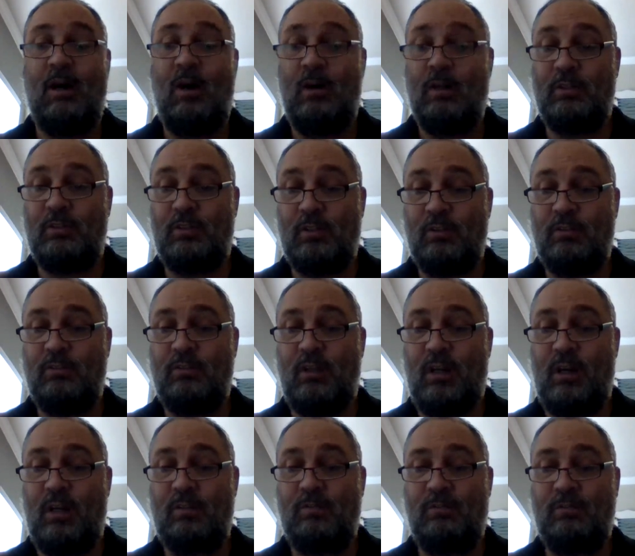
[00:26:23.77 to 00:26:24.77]
Oh, it turns
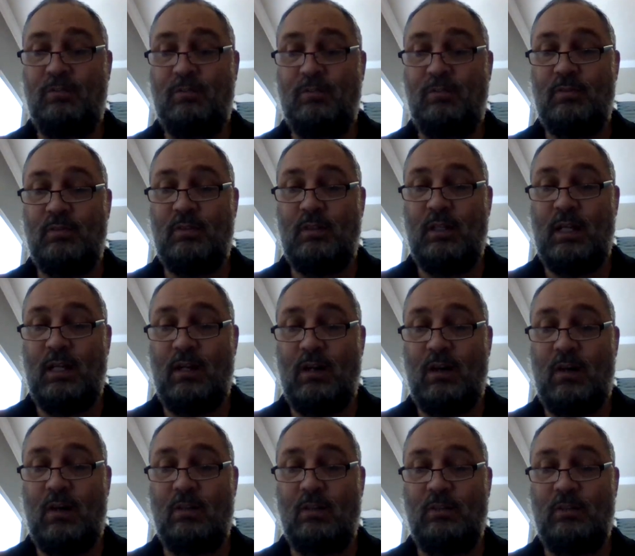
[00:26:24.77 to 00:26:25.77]
off and
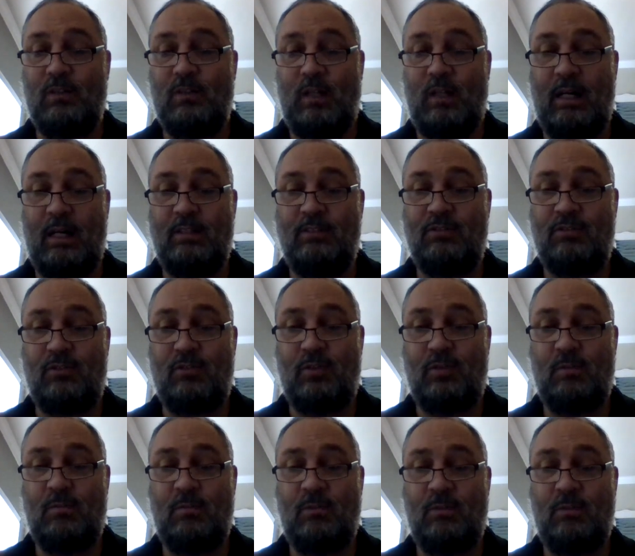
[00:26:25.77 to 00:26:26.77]
on your lights
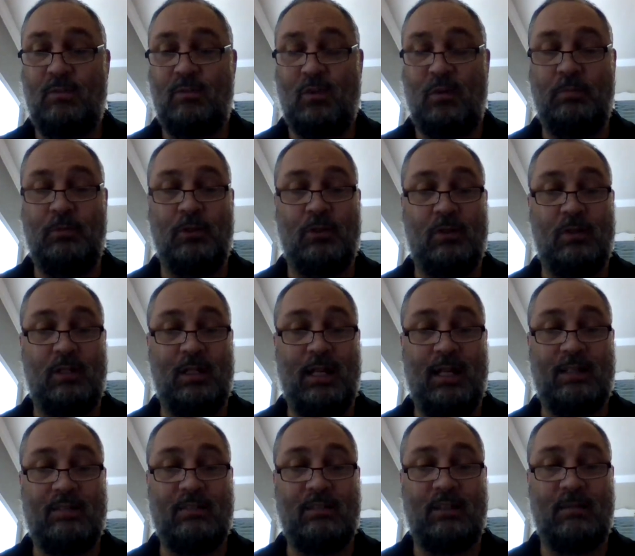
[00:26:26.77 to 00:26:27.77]
from your
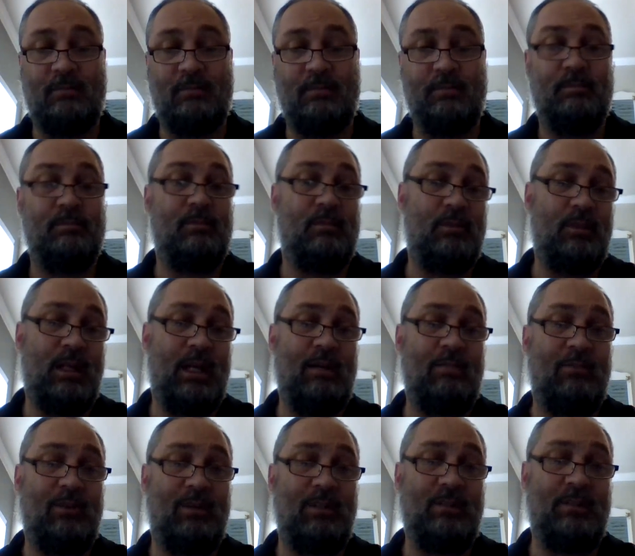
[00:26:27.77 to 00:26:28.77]
Alexa. Okay,
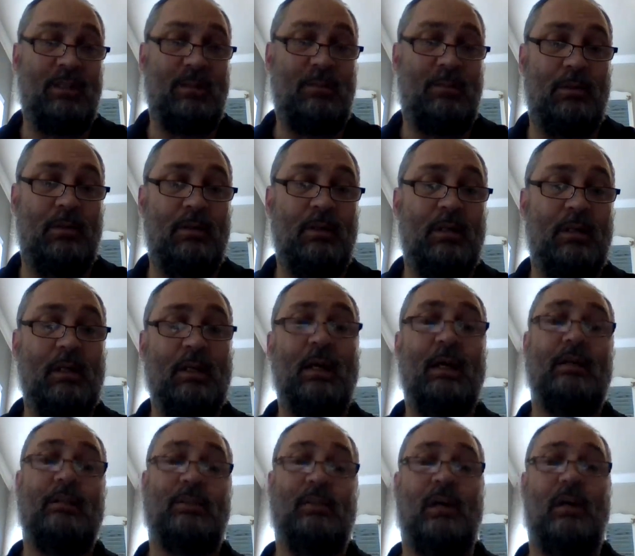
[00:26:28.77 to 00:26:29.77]
very simple.
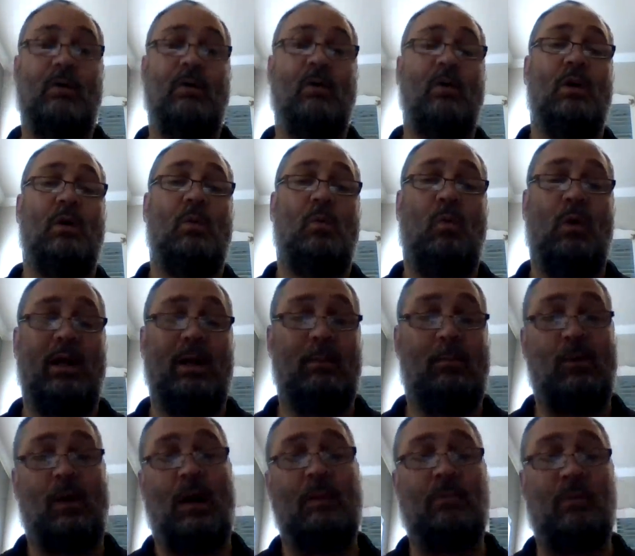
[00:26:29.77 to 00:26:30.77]
So what it
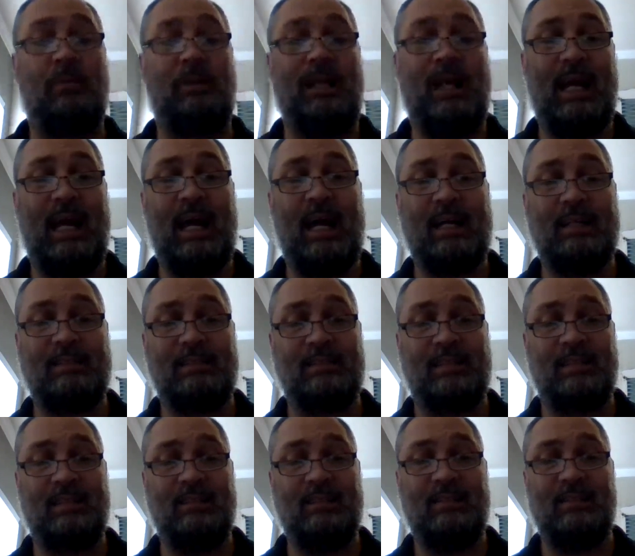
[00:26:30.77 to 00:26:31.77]
probably has
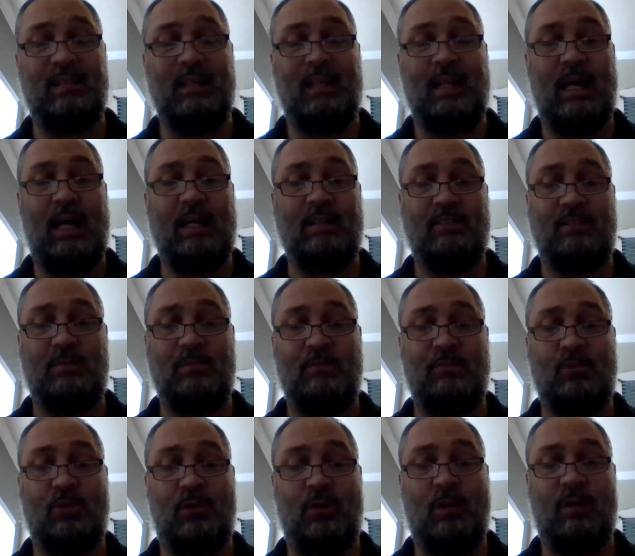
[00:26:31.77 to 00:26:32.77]
is it has some
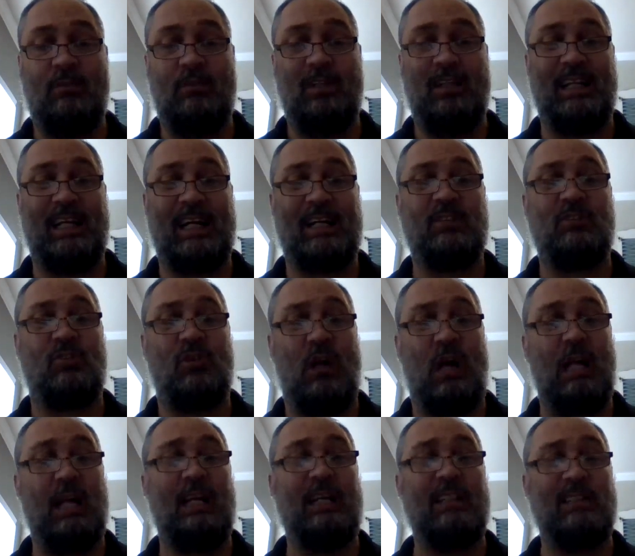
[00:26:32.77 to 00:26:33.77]
sort of
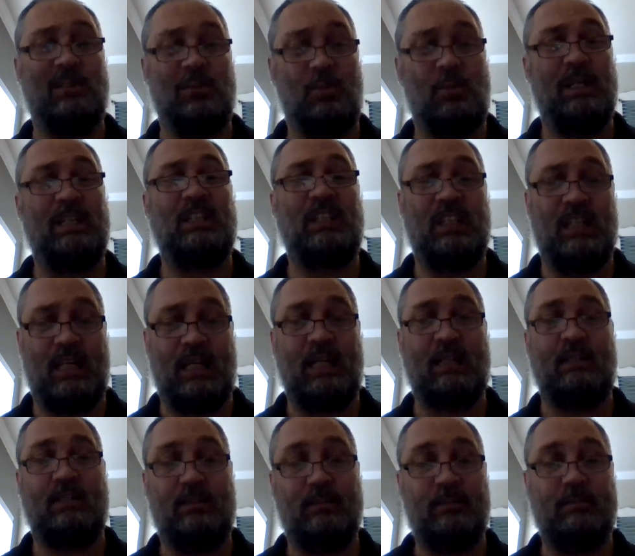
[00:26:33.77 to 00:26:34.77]
electronic switch in
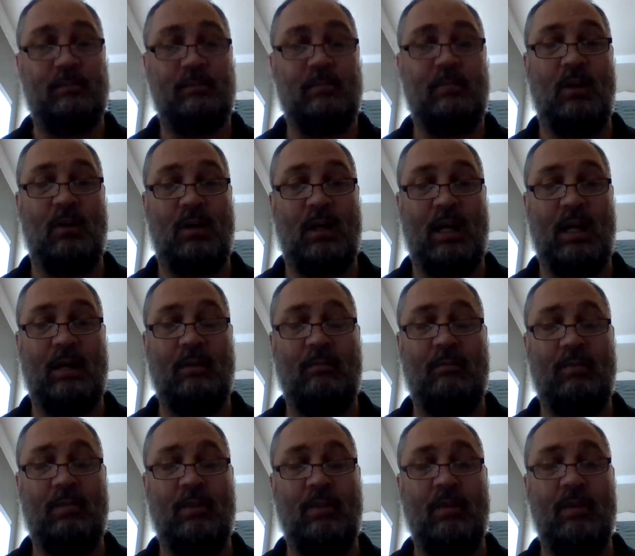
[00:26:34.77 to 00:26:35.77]
it. Okay,